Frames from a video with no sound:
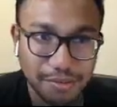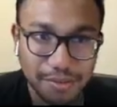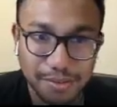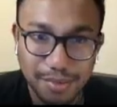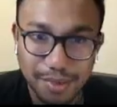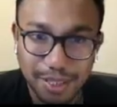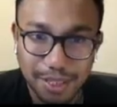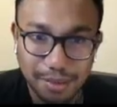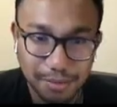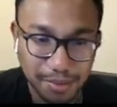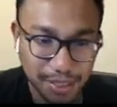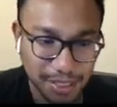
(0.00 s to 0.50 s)

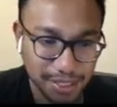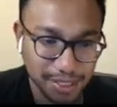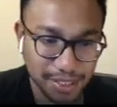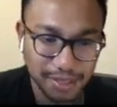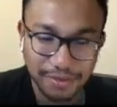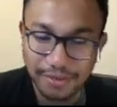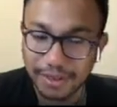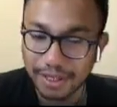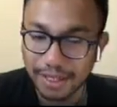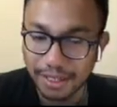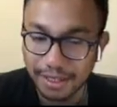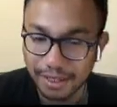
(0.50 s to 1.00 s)
Let me see if
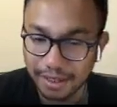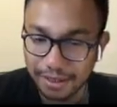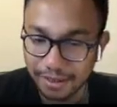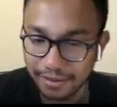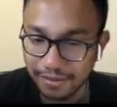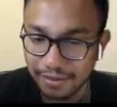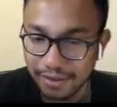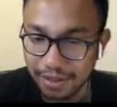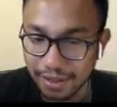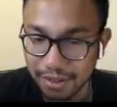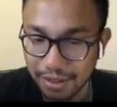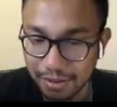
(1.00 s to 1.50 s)
I could
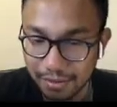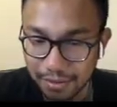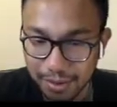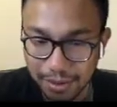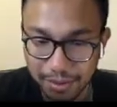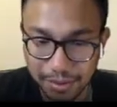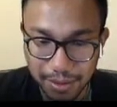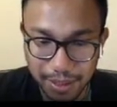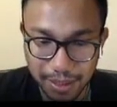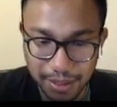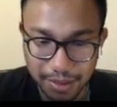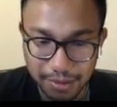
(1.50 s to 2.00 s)
figure out my
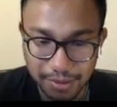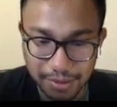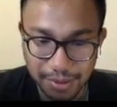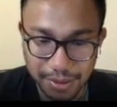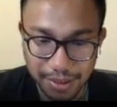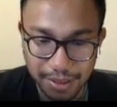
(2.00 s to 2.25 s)
password.